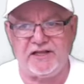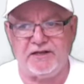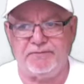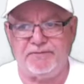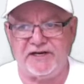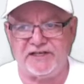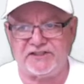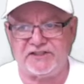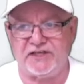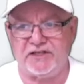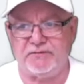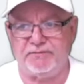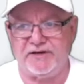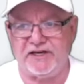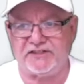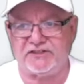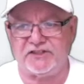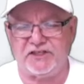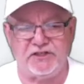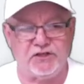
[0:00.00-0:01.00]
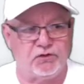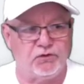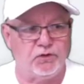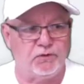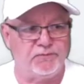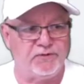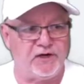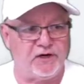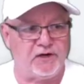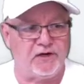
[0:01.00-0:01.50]
the best of the best in the
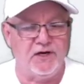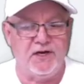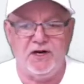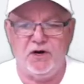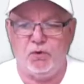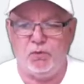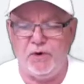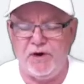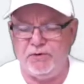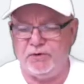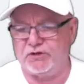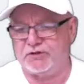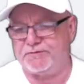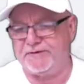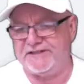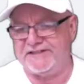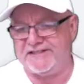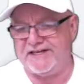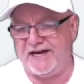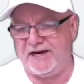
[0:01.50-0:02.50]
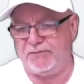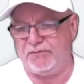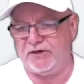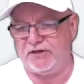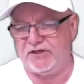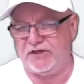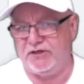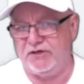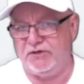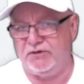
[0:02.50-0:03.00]
group here. We will spend time
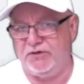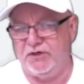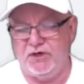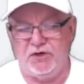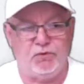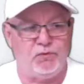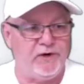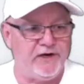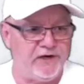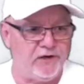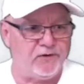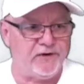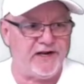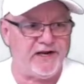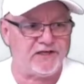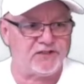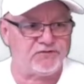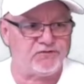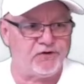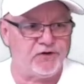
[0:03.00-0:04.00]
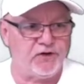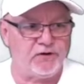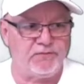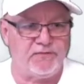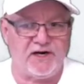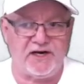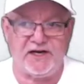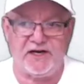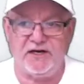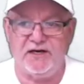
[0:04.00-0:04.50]
with you. We don't ask for your
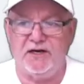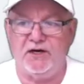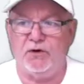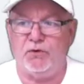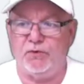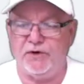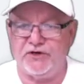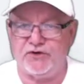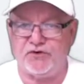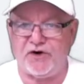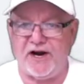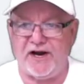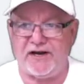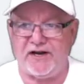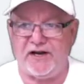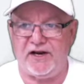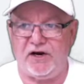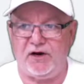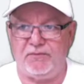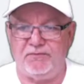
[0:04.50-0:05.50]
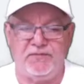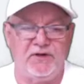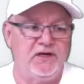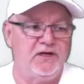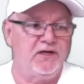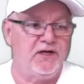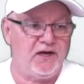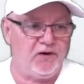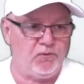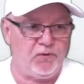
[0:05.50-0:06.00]
money. We try to help.
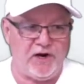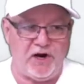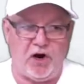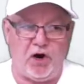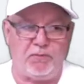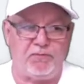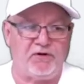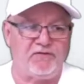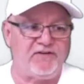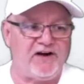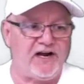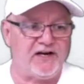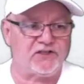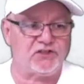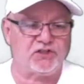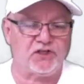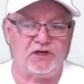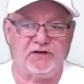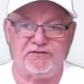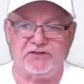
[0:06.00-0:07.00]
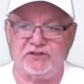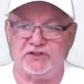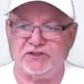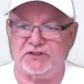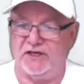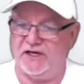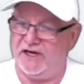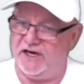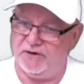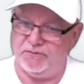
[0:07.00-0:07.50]
We all provide a service,
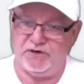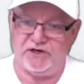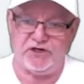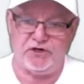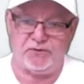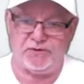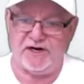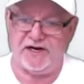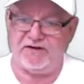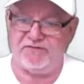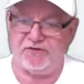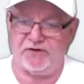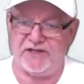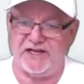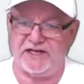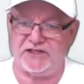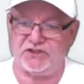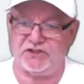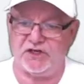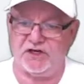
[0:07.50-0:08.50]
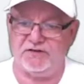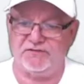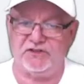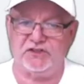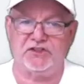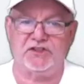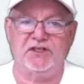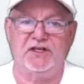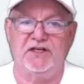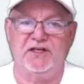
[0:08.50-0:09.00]
and when you're ready for that
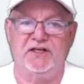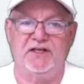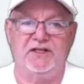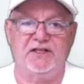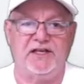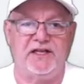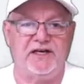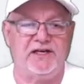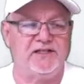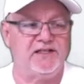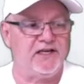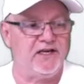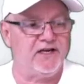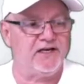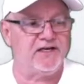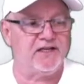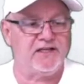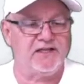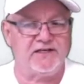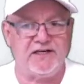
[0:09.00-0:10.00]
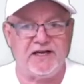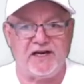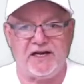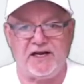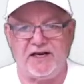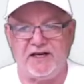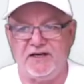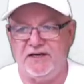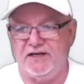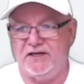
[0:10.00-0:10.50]
service, then at the end of the
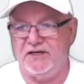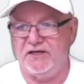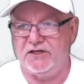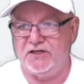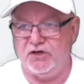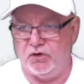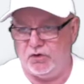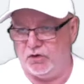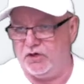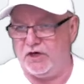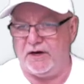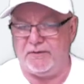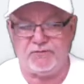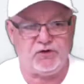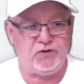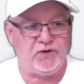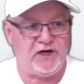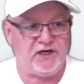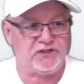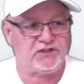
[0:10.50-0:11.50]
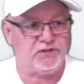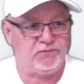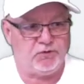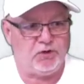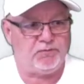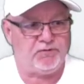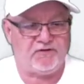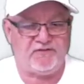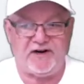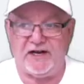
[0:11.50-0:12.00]
day, you'll come to us and
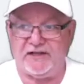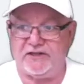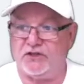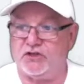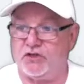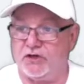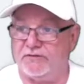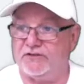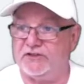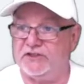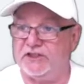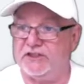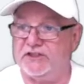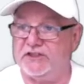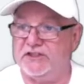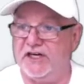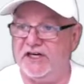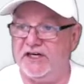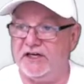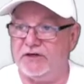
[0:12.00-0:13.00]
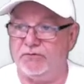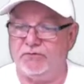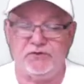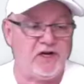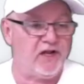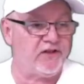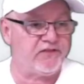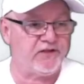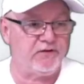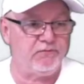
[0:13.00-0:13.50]
we'll provide the service that's needed.
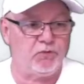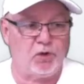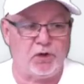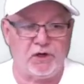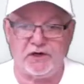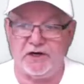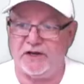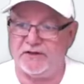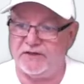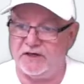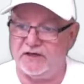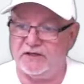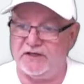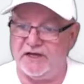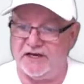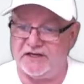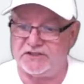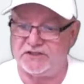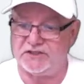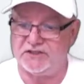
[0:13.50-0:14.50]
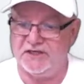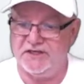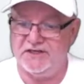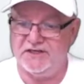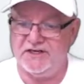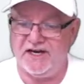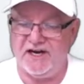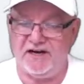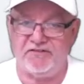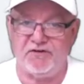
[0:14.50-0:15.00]
Nothing more, nothing less.
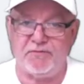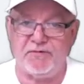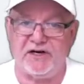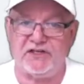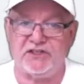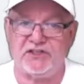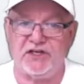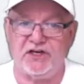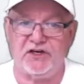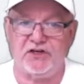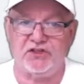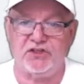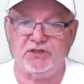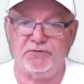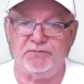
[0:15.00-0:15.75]
Everybody's here to